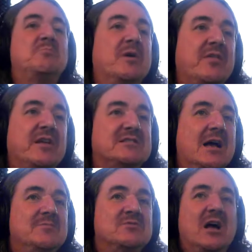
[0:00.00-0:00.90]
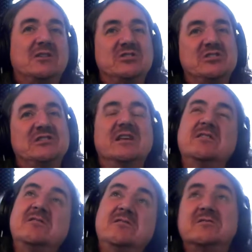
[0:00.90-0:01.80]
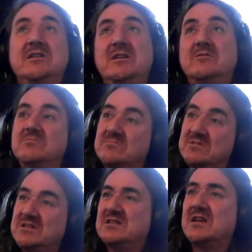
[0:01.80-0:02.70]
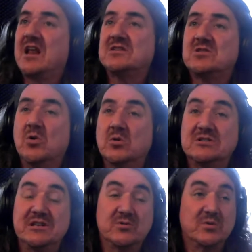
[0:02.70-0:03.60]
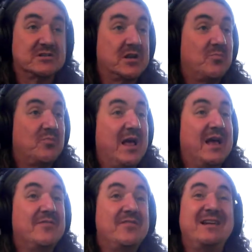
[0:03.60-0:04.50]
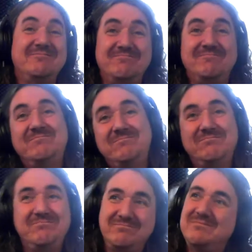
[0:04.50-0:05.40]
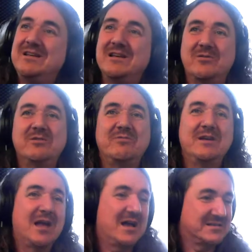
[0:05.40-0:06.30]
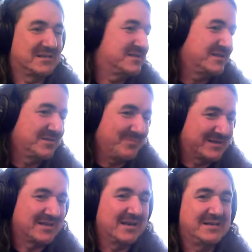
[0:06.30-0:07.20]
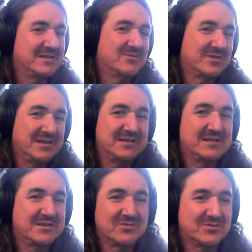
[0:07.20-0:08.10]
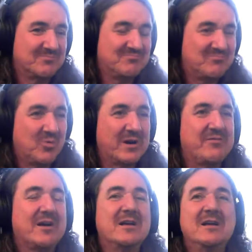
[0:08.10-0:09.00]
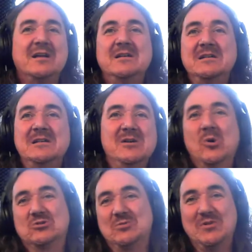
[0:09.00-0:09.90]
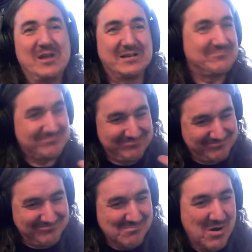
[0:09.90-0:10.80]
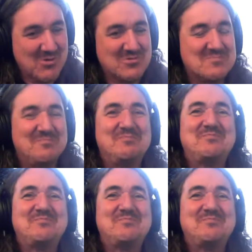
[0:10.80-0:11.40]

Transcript: But other times I'll just think, oh, you know, this is a nice chord sequence, and I'll play it, and then, you know, you realise it's in the Mixolydian or the Lydian or the whatever, or some other mode.